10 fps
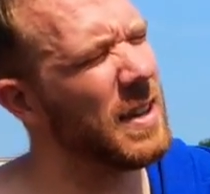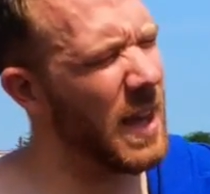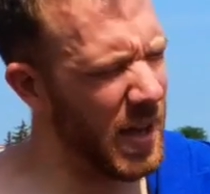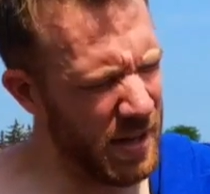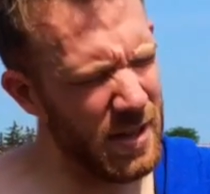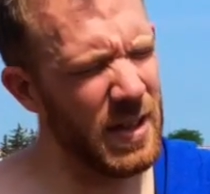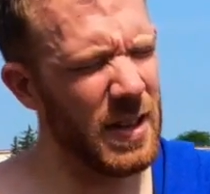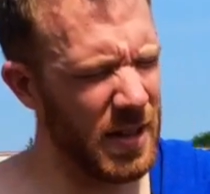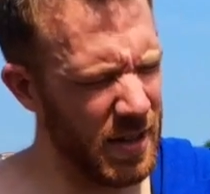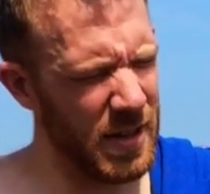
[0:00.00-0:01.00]
yeah.
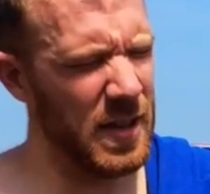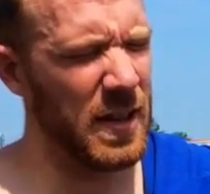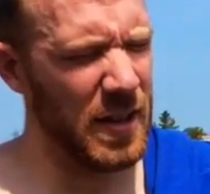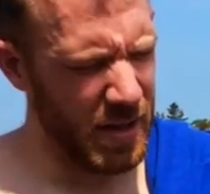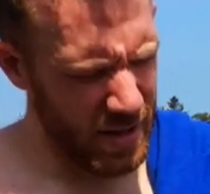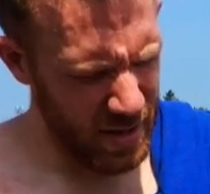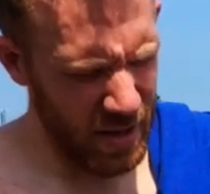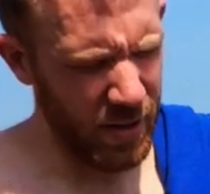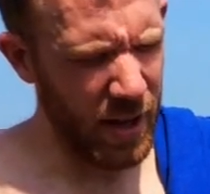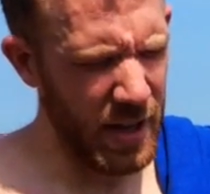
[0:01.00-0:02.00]
two,
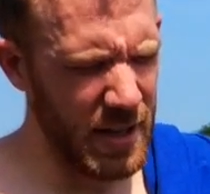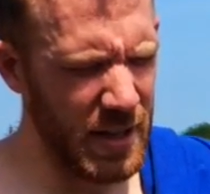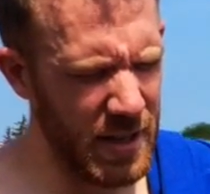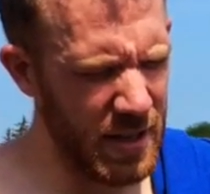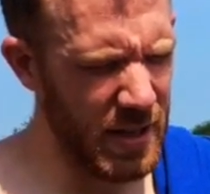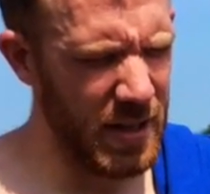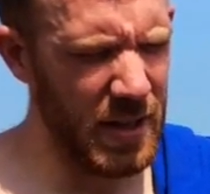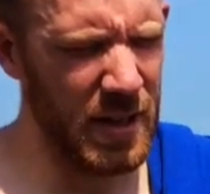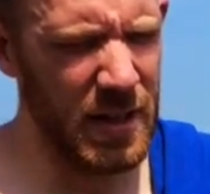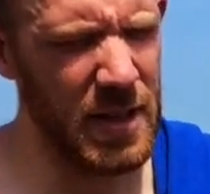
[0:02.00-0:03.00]
okay.
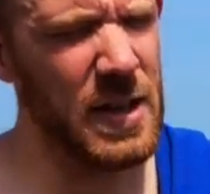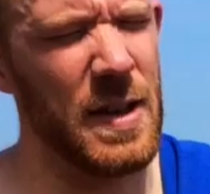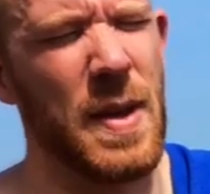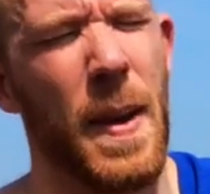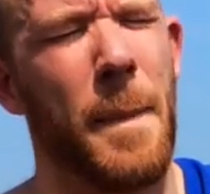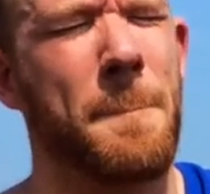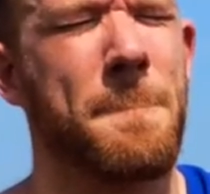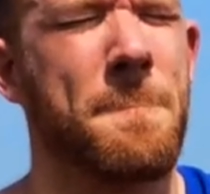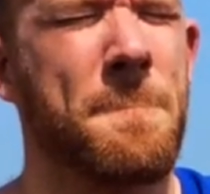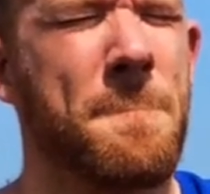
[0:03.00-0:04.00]
five, yep.
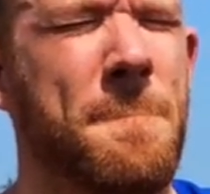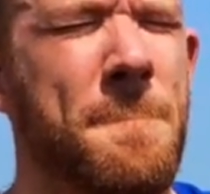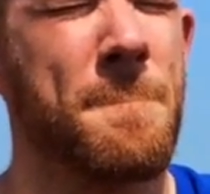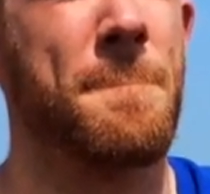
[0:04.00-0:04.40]
three,